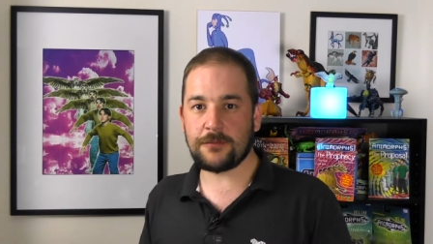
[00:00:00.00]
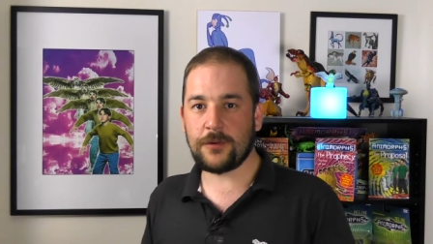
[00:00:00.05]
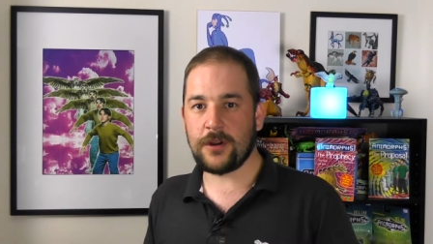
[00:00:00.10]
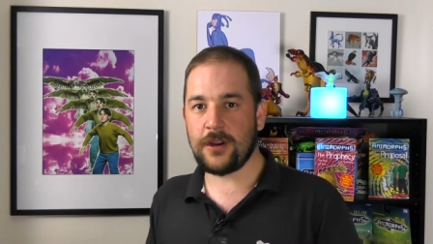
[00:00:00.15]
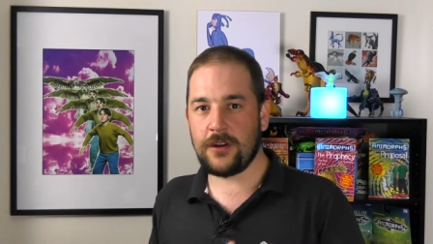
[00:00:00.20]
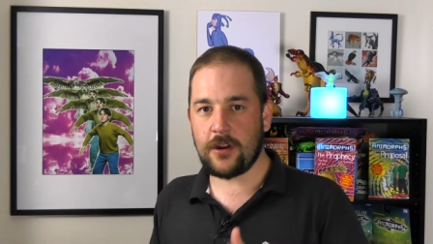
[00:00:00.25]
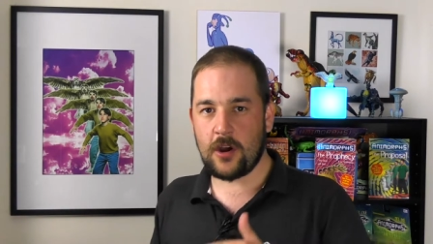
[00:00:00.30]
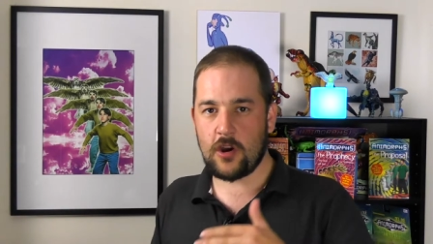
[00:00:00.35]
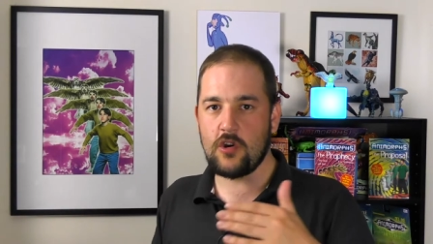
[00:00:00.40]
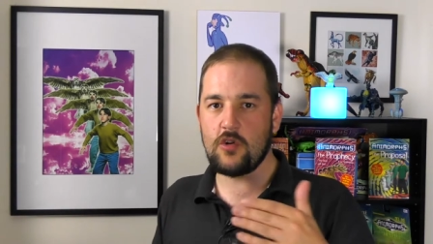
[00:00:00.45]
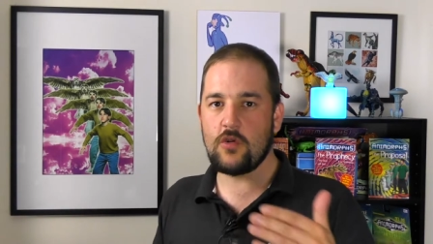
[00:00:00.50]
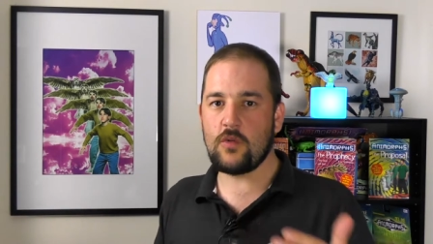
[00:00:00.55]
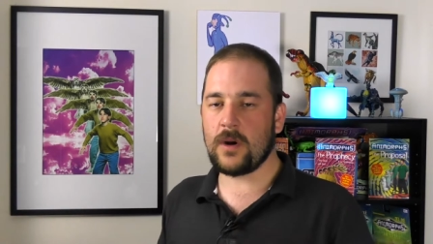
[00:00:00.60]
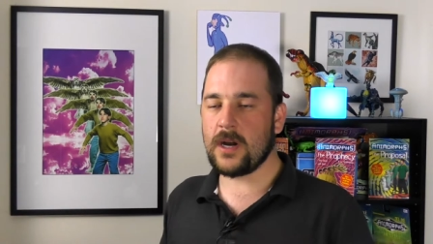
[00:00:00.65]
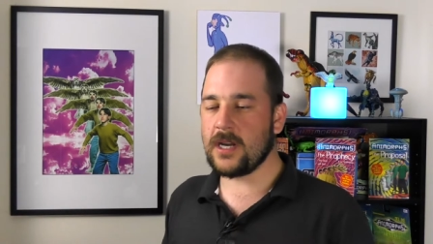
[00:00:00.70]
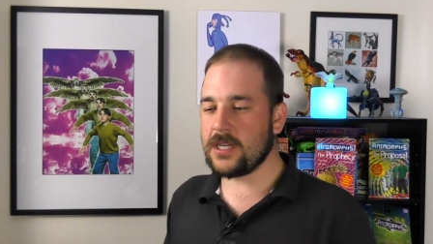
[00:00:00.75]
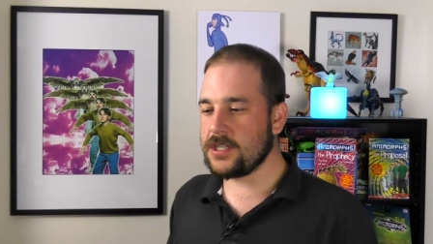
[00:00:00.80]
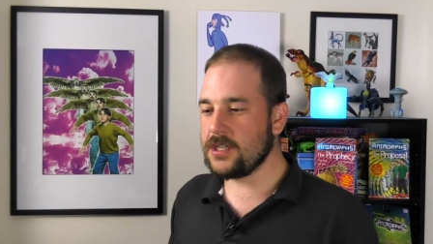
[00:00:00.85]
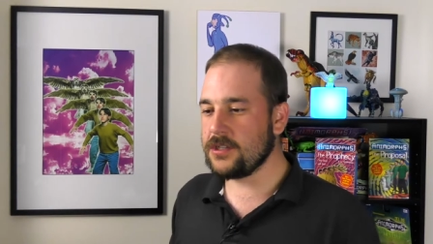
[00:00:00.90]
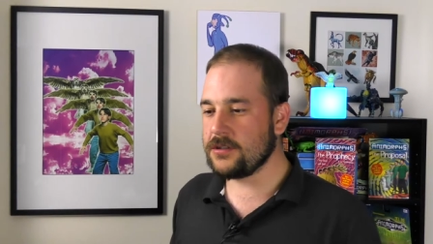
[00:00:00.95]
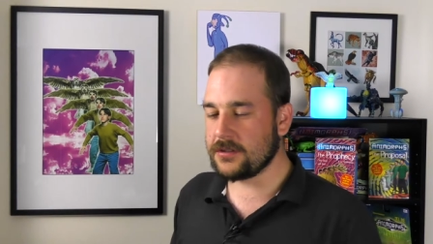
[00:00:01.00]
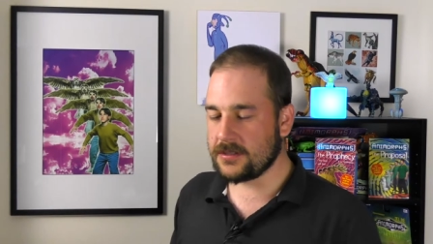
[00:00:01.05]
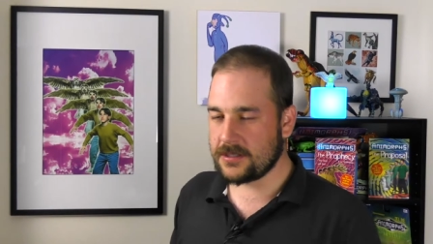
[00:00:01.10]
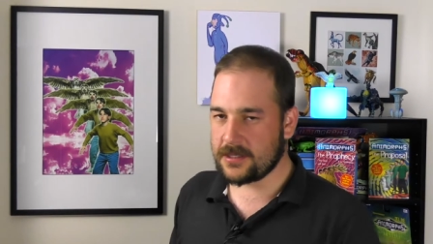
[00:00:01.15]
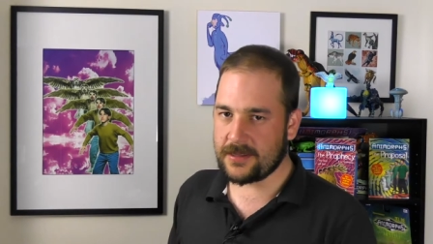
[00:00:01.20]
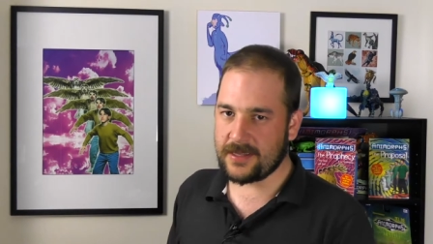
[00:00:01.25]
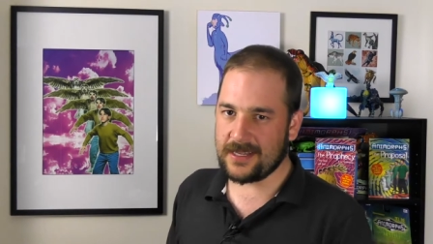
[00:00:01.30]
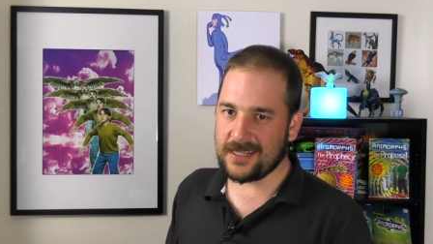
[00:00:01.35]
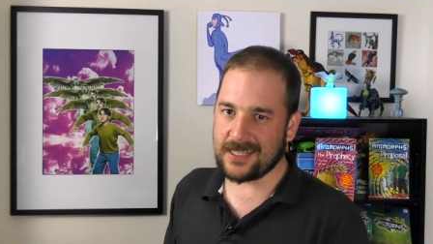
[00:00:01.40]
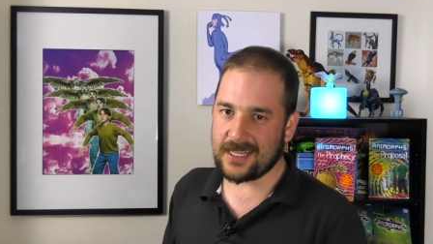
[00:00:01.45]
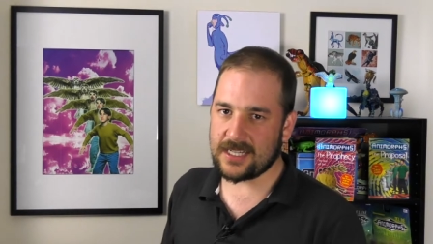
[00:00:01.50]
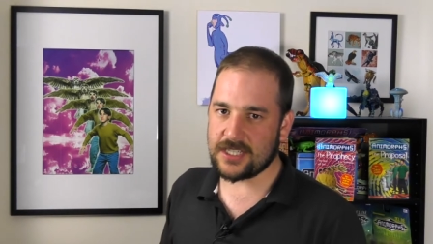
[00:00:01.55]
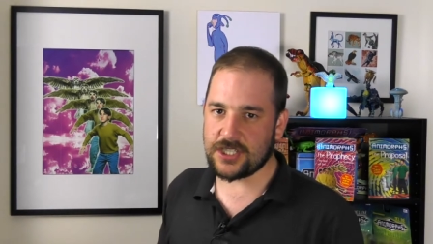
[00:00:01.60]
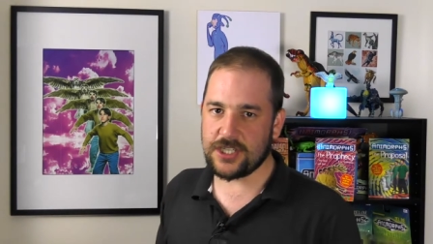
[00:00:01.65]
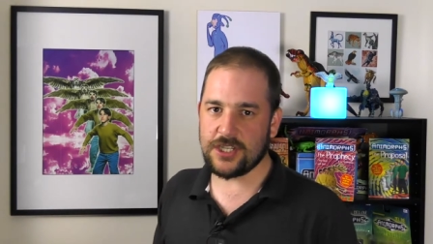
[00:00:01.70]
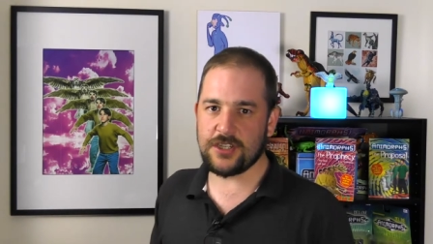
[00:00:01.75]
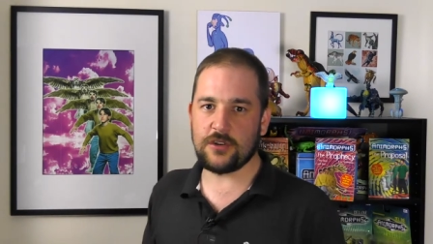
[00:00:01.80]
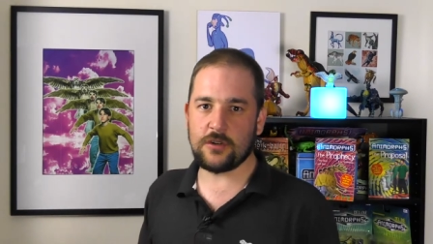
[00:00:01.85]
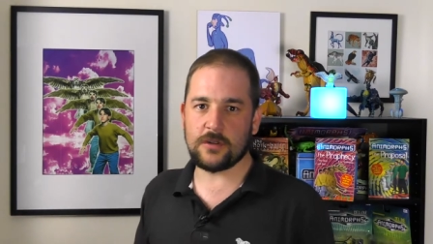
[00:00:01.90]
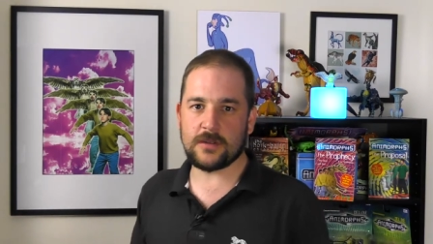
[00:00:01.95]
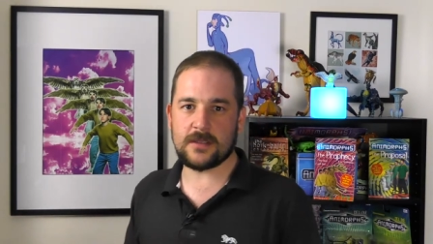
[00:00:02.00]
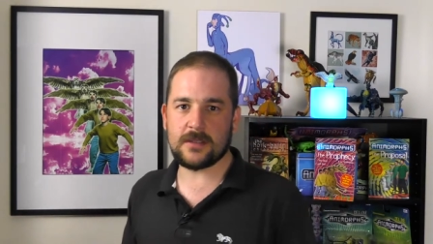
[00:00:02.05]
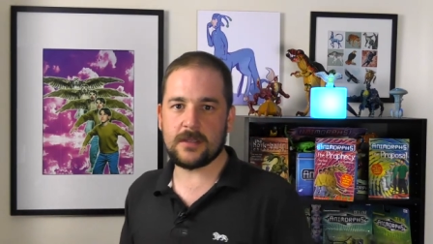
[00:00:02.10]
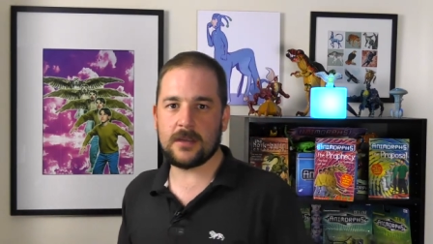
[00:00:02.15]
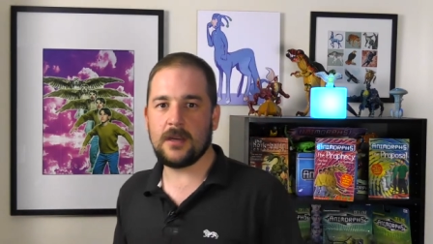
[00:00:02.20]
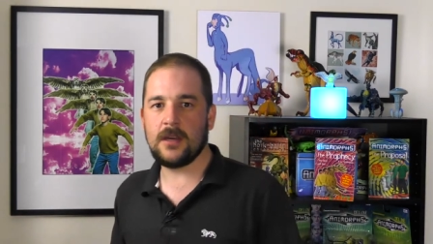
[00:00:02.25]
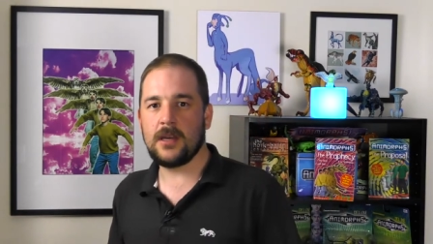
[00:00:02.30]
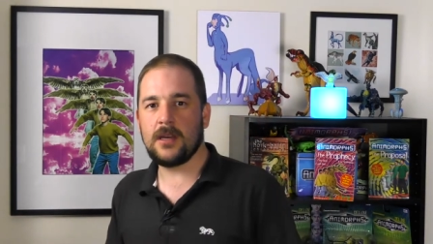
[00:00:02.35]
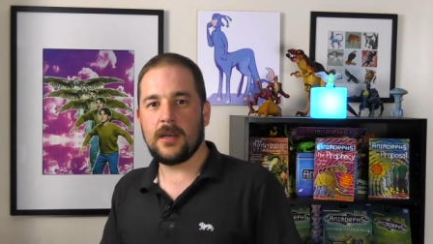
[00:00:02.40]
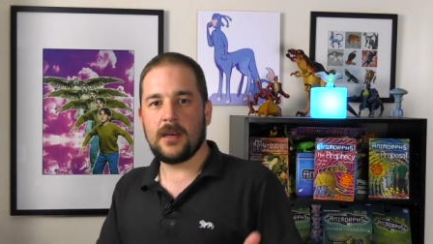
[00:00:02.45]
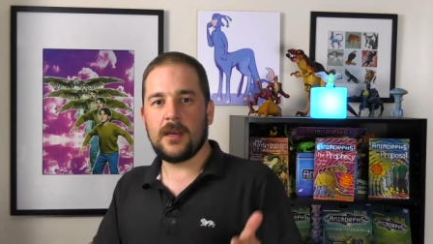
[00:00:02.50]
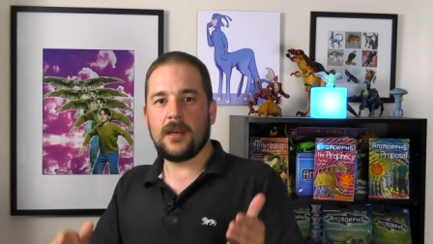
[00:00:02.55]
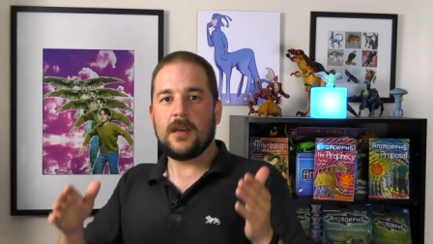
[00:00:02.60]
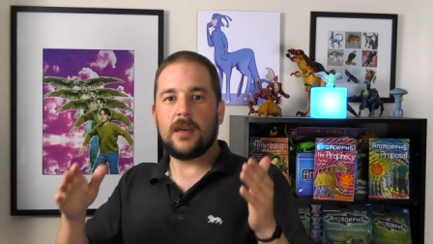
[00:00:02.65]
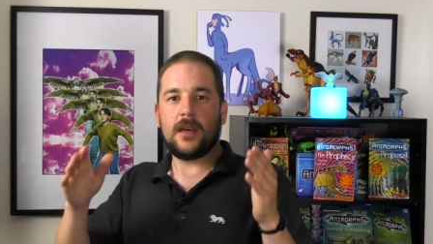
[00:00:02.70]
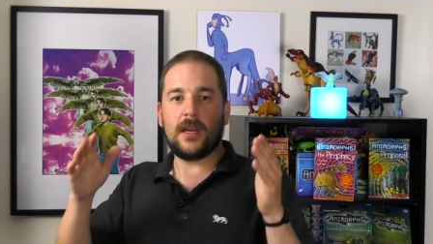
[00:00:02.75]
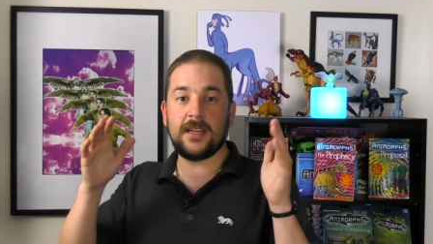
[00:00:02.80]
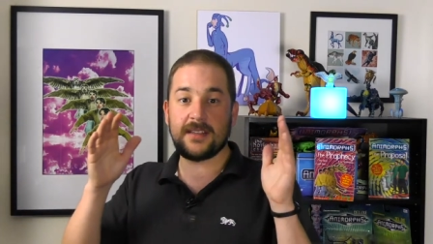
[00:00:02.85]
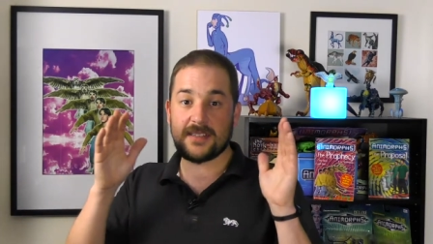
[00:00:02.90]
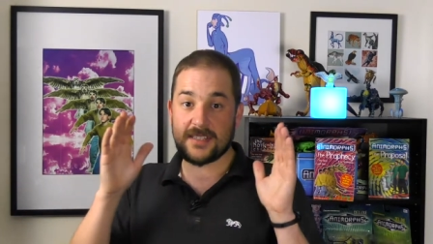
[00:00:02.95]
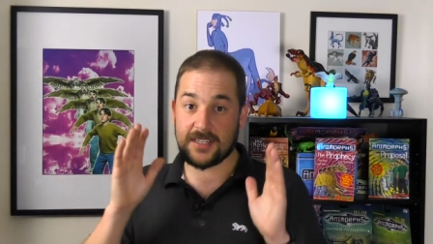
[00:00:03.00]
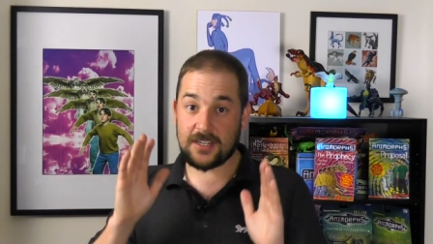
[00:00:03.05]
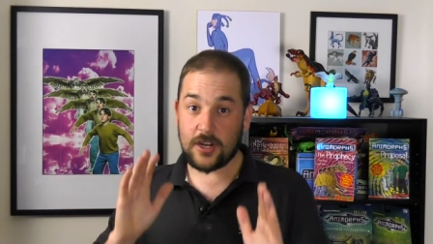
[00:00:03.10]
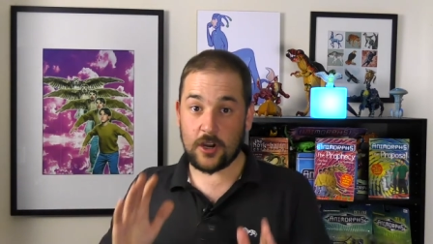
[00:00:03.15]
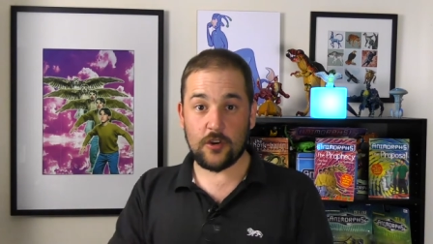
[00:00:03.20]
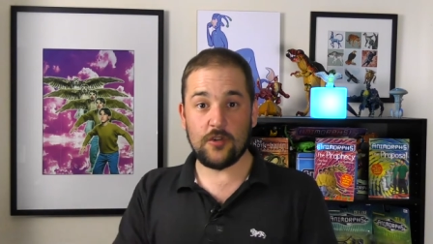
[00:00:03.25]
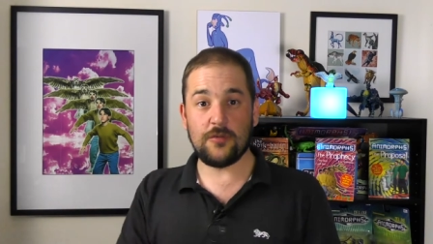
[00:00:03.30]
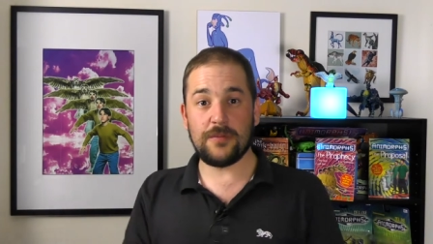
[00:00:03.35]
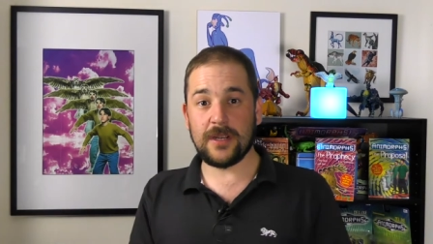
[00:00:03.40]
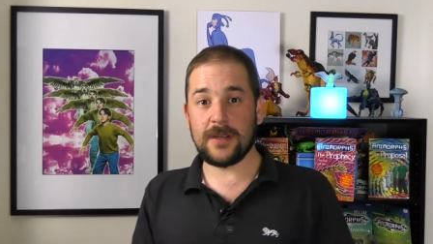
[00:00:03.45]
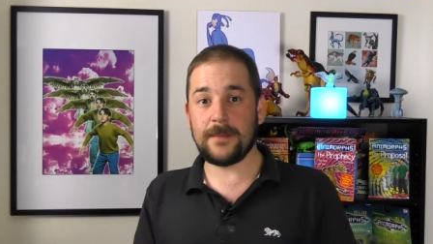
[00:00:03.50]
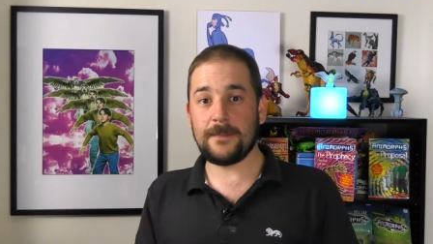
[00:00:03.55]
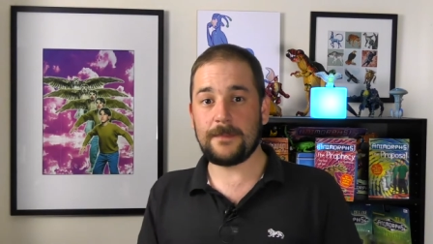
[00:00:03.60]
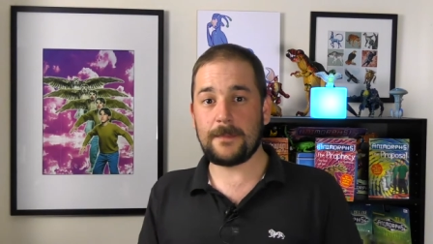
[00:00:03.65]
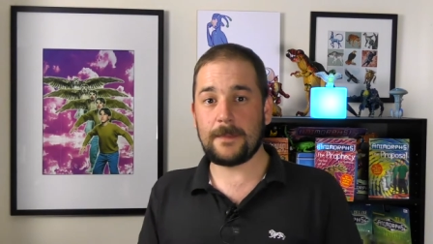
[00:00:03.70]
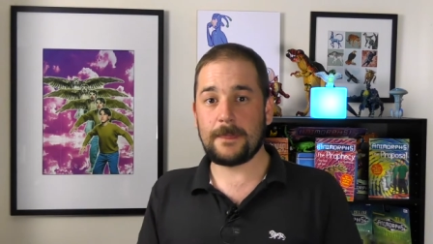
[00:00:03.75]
We know why she does the thing that she does. It's Toby.